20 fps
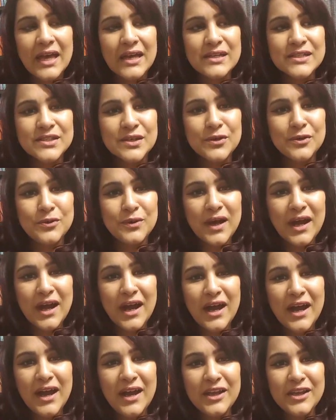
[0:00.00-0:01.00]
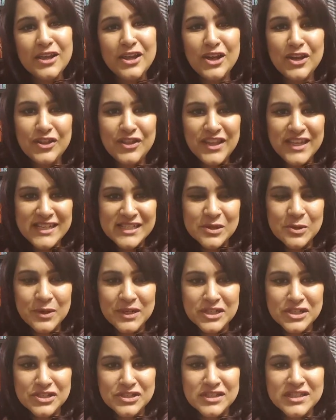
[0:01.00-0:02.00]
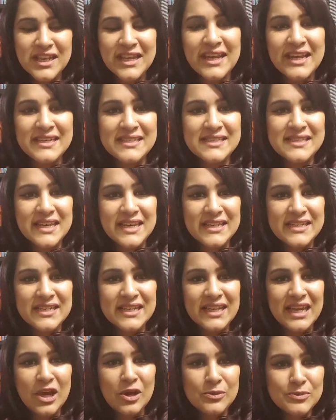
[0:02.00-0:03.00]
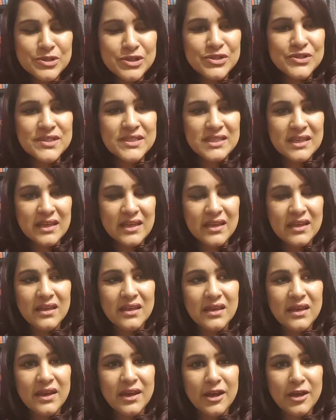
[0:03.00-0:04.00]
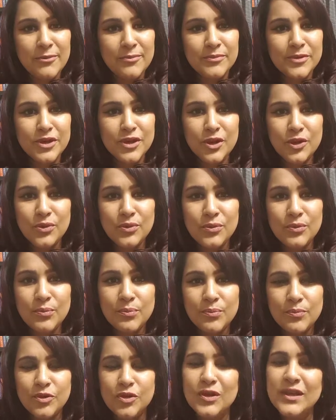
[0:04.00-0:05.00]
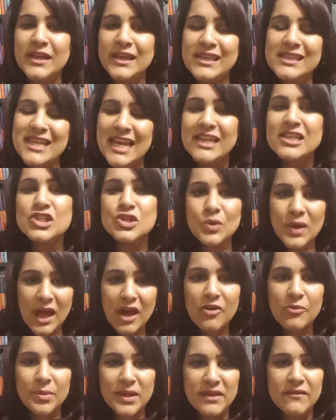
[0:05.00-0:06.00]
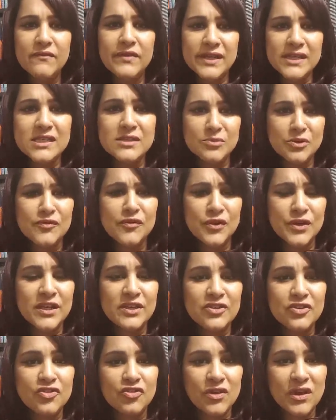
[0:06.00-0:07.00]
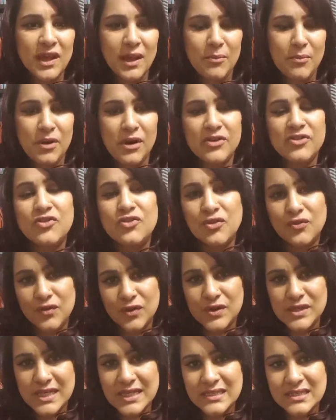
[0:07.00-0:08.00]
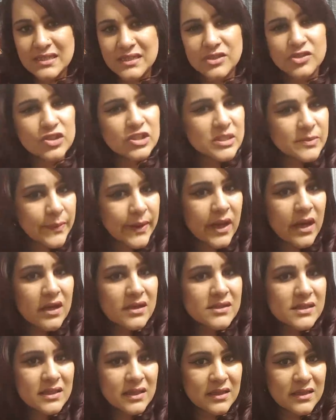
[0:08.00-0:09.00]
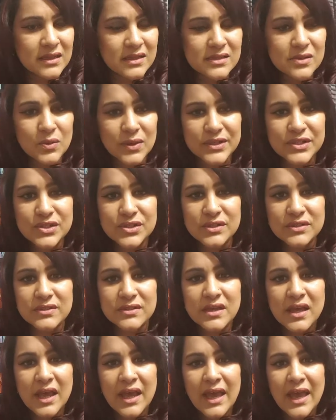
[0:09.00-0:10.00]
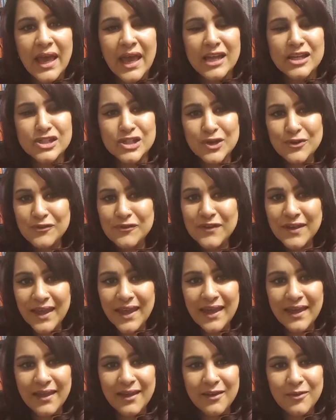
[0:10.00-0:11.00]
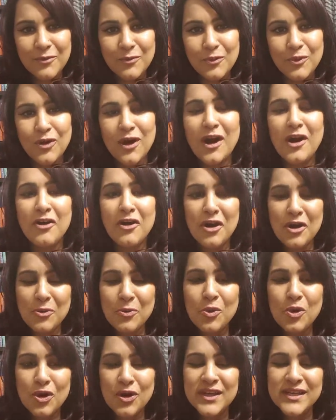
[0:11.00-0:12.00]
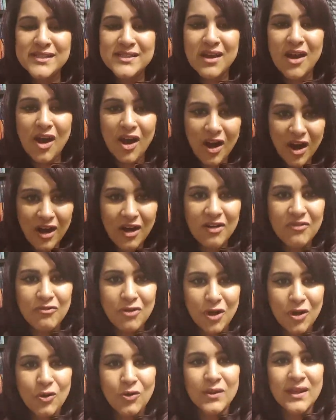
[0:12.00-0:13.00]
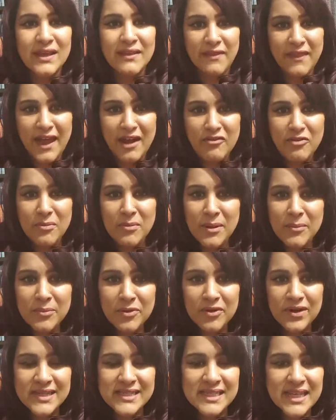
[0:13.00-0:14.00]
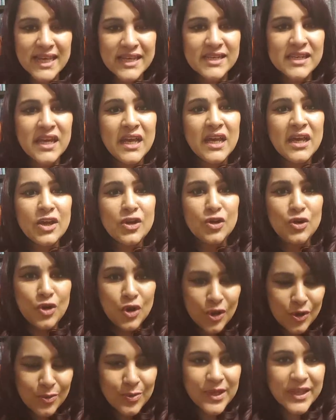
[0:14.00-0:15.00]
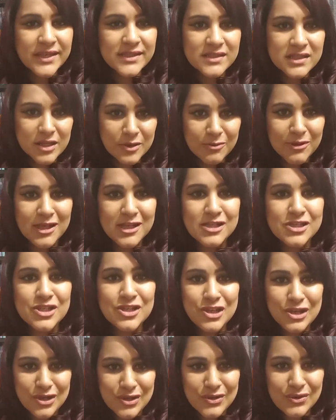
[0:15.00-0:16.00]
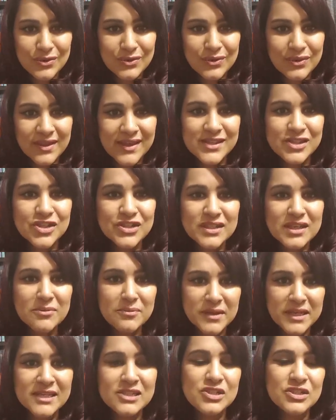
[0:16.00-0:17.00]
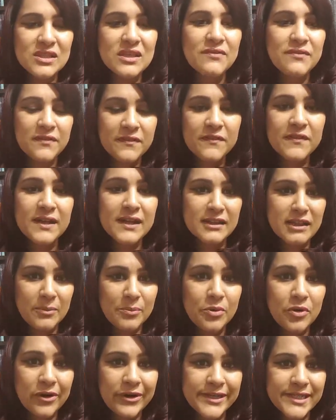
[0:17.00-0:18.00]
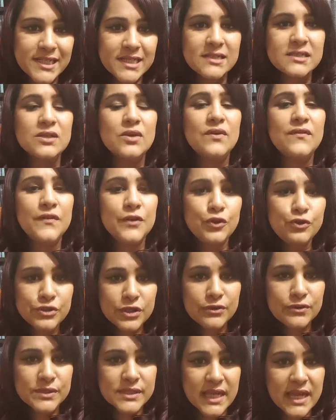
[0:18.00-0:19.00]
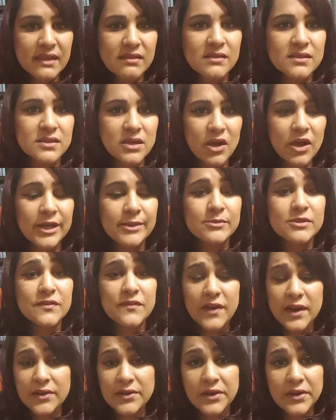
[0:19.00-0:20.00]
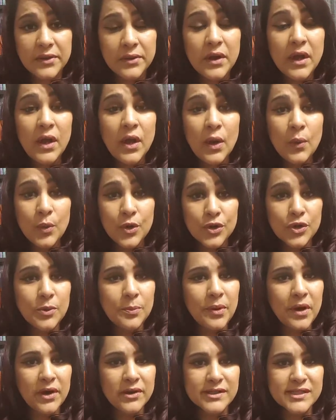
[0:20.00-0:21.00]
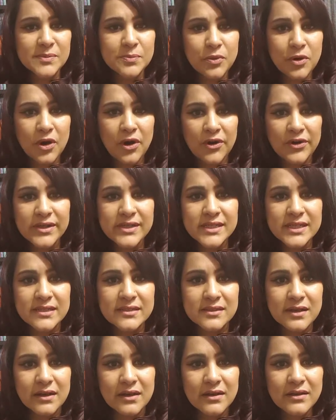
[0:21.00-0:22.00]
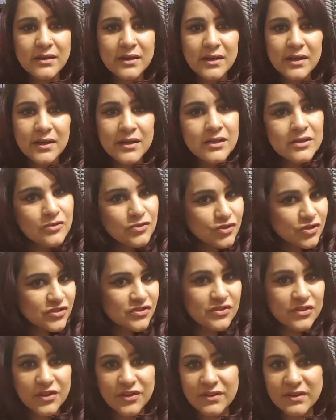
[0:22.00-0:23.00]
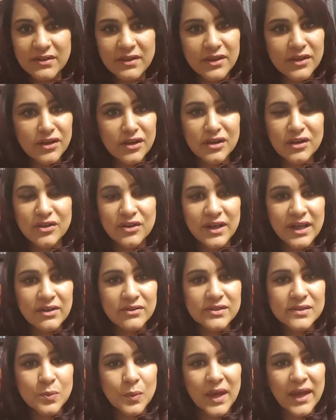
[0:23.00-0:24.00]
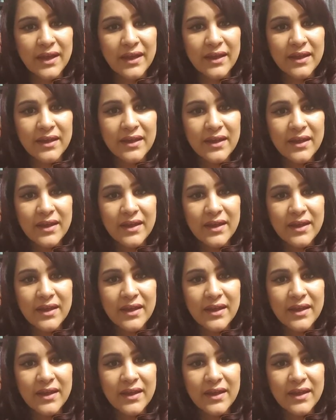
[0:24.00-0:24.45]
So, you know, these questions, like I said, it helps you see, you know, it takes you out of being victim of your history and master of your destiny just by asking these questions. And don't forget what is our role in that. Remember, I said nobody is committed to you, they're just committed to the fulfilling their priorities. So if you don't take the time to find out what your partner's priorities are, just know that they're going to look elsewhere.